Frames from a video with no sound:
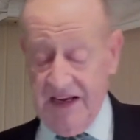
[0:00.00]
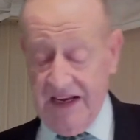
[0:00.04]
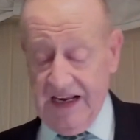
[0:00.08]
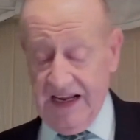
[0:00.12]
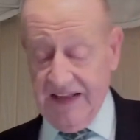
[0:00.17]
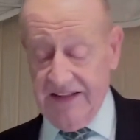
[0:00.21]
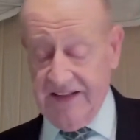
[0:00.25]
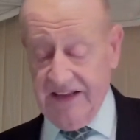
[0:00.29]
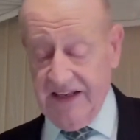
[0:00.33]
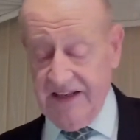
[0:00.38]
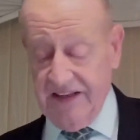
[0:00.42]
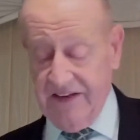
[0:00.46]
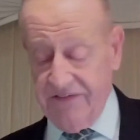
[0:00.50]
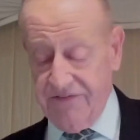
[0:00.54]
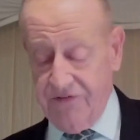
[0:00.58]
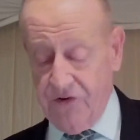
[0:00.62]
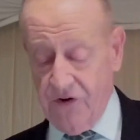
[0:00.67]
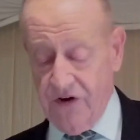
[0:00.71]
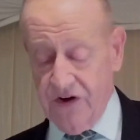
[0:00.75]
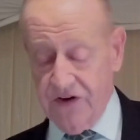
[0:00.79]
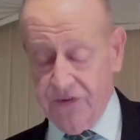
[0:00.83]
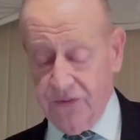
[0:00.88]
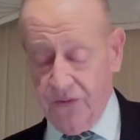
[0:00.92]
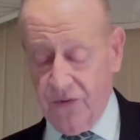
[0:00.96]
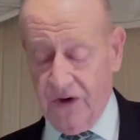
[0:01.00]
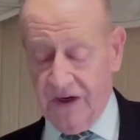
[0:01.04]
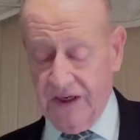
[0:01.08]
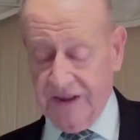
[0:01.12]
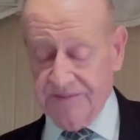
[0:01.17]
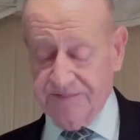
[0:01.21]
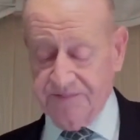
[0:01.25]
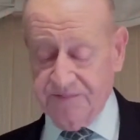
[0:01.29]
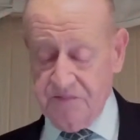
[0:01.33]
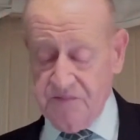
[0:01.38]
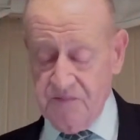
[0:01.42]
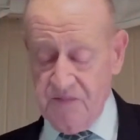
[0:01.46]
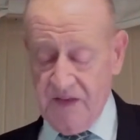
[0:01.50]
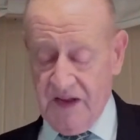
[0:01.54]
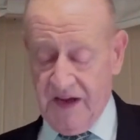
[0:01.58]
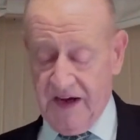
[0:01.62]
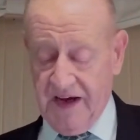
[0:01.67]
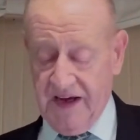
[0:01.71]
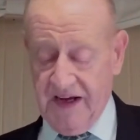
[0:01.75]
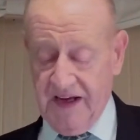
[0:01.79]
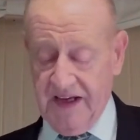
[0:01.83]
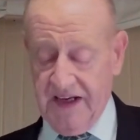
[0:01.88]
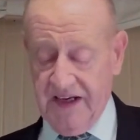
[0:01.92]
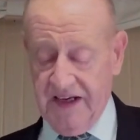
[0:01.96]
And then the fourth one
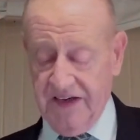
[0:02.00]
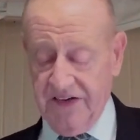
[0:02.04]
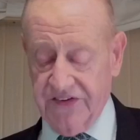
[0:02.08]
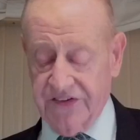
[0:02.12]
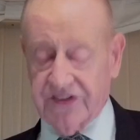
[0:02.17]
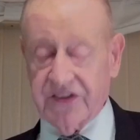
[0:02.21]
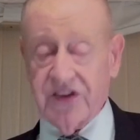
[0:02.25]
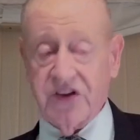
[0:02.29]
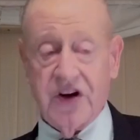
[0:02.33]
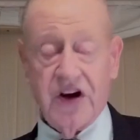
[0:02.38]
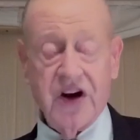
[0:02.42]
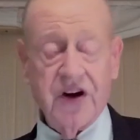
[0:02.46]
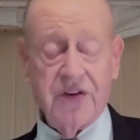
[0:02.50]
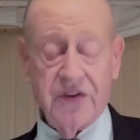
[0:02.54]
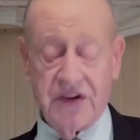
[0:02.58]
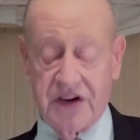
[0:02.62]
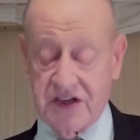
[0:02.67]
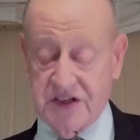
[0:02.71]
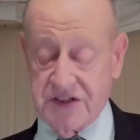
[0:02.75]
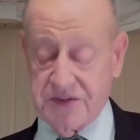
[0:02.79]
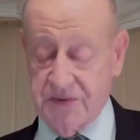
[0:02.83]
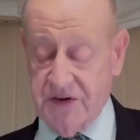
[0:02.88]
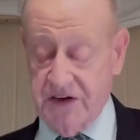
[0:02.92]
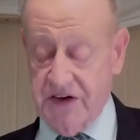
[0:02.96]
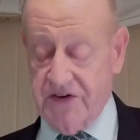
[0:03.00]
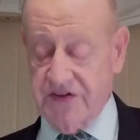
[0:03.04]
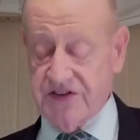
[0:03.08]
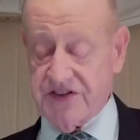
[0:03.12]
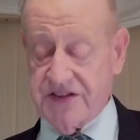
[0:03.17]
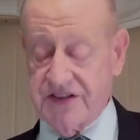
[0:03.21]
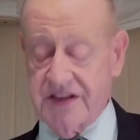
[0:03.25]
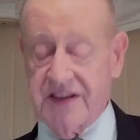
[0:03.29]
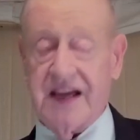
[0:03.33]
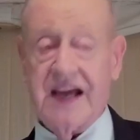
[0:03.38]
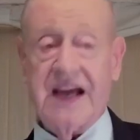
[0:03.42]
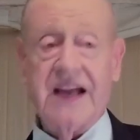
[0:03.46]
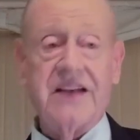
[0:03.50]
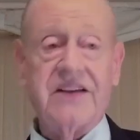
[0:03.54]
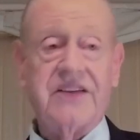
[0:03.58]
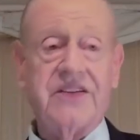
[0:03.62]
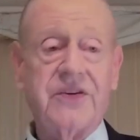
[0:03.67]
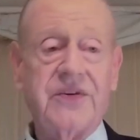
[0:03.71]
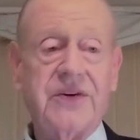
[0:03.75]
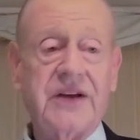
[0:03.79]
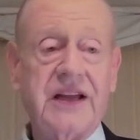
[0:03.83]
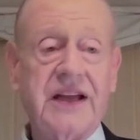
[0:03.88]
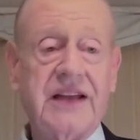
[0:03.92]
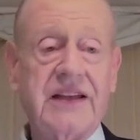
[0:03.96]
uh, is courage. We don't see that
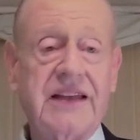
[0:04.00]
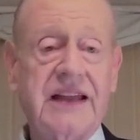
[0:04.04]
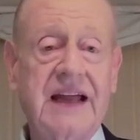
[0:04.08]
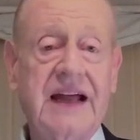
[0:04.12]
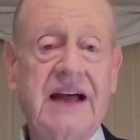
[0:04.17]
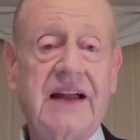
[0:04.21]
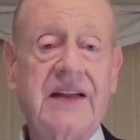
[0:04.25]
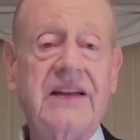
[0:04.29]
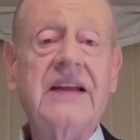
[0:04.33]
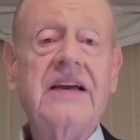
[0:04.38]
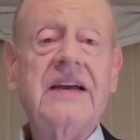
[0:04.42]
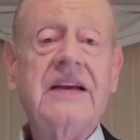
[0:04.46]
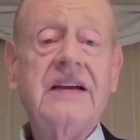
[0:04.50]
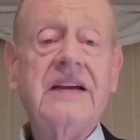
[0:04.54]
until we get down